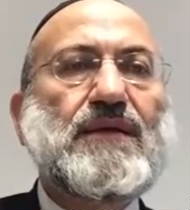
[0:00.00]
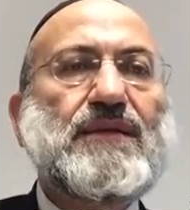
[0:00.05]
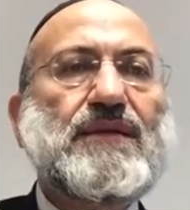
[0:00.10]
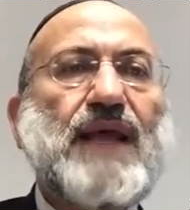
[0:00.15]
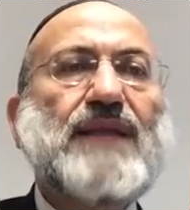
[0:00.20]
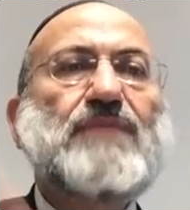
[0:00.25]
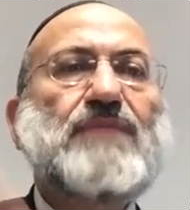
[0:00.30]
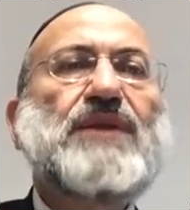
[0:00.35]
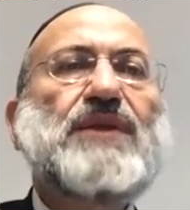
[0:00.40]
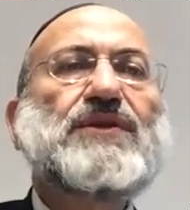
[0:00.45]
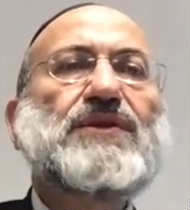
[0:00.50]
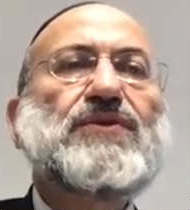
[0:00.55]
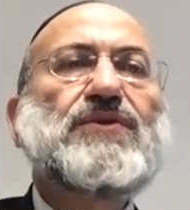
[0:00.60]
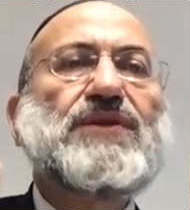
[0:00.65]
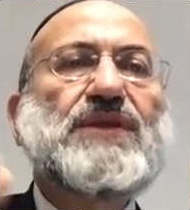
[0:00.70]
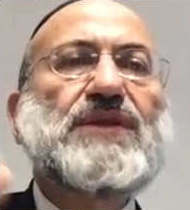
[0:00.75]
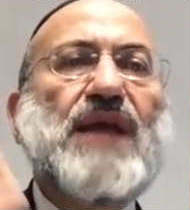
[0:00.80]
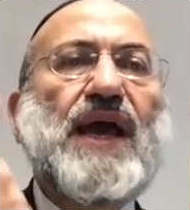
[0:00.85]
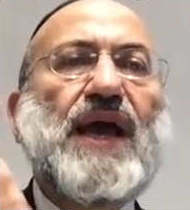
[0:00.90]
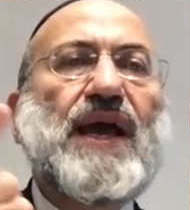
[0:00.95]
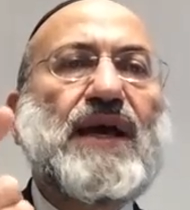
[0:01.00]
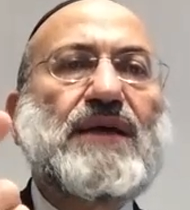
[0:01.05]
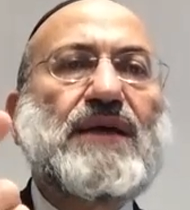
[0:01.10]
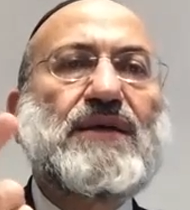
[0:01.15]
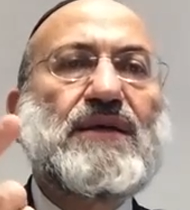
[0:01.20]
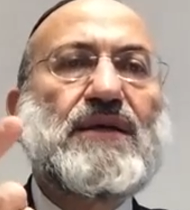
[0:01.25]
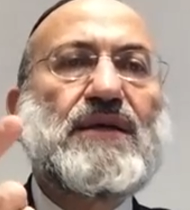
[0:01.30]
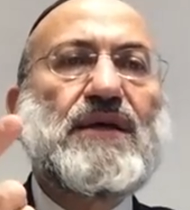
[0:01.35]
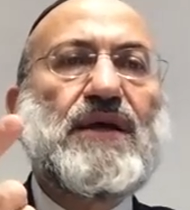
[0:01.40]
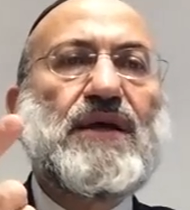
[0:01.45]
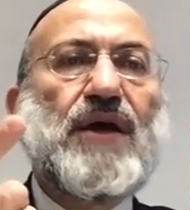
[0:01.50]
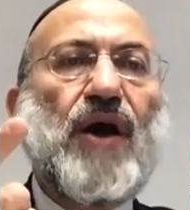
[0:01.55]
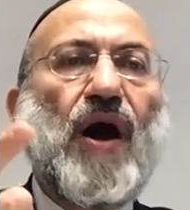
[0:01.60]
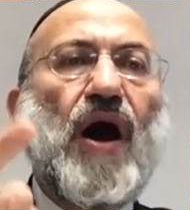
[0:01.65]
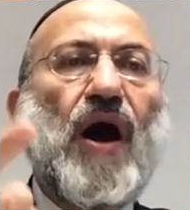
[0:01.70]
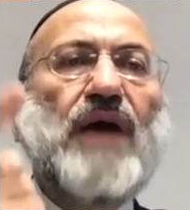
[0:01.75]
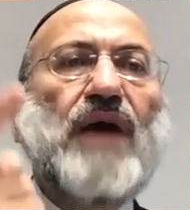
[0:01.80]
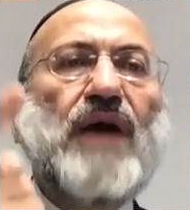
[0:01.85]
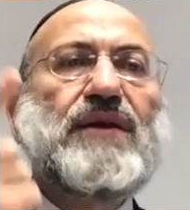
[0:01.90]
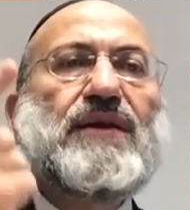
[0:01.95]
That means to say,
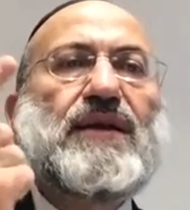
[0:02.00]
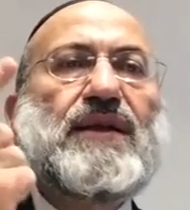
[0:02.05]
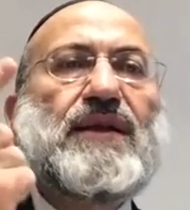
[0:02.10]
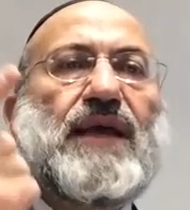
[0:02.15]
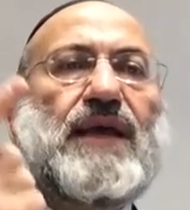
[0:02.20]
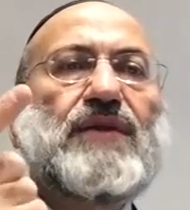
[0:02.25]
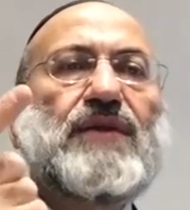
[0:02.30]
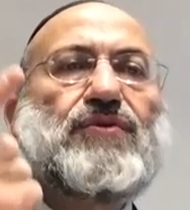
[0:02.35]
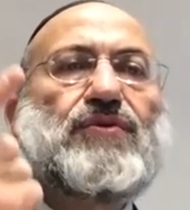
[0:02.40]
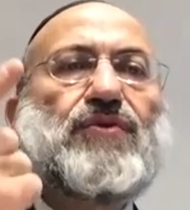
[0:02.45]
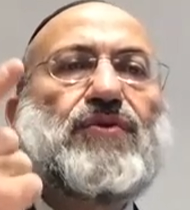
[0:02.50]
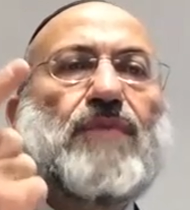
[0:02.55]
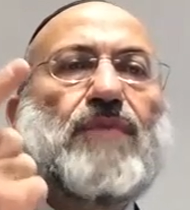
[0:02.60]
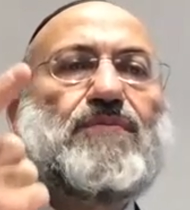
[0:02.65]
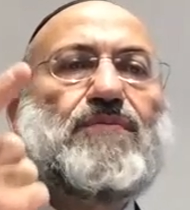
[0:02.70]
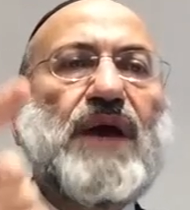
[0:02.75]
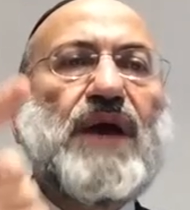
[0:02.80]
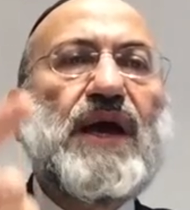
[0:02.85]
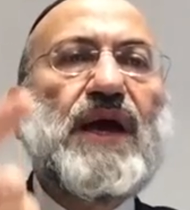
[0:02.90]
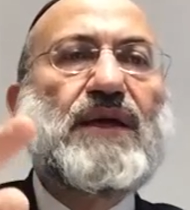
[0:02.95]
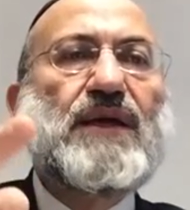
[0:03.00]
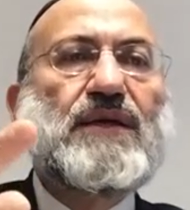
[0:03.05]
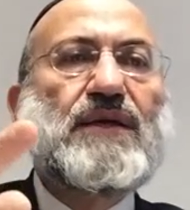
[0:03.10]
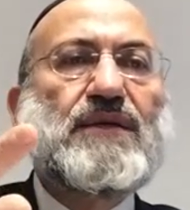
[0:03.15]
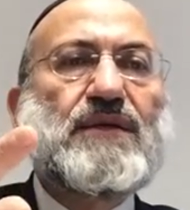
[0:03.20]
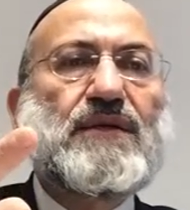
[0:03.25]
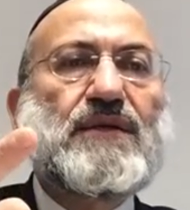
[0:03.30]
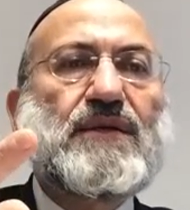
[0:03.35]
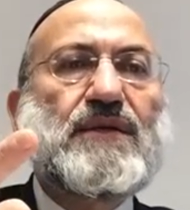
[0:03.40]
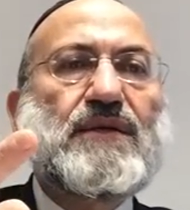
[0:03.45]
I relate to your pain.